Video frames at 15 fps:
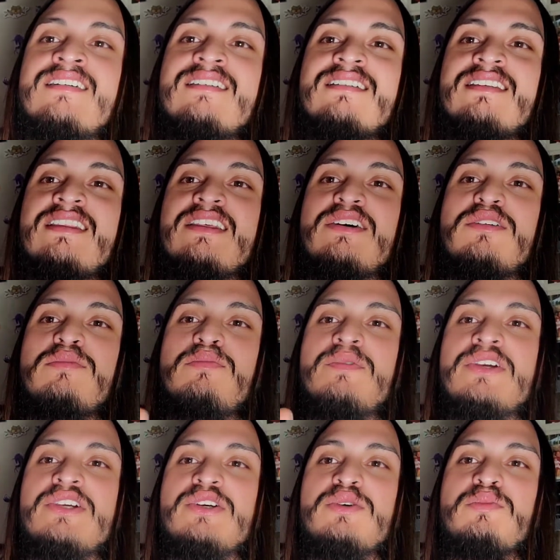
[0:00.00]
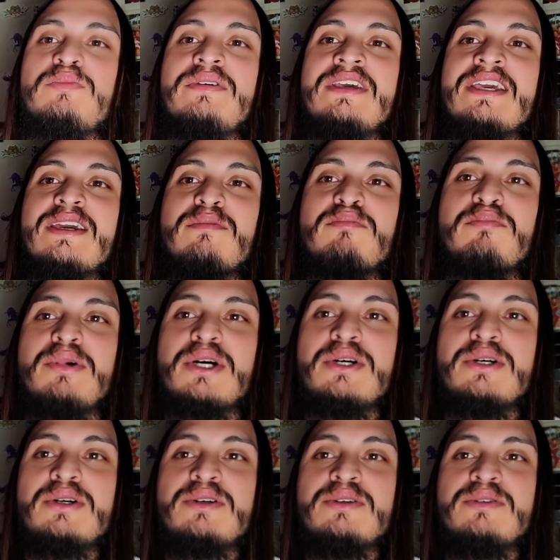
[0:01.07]
Little cute pink
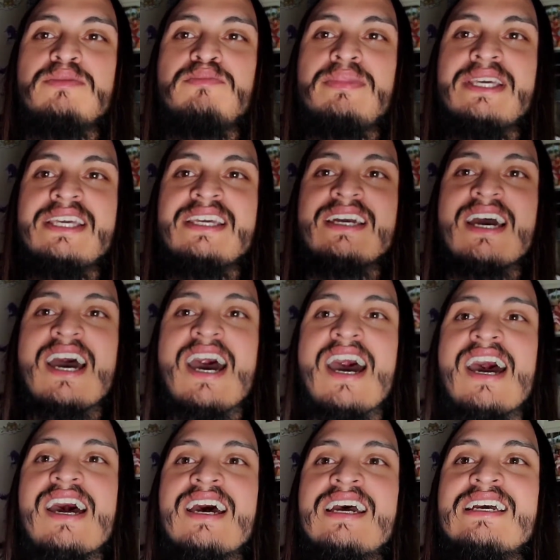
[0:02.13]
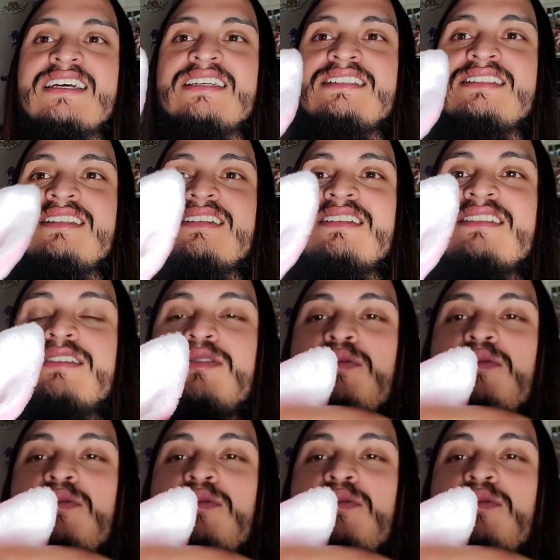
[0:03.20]
bow, pink eyes. Look at the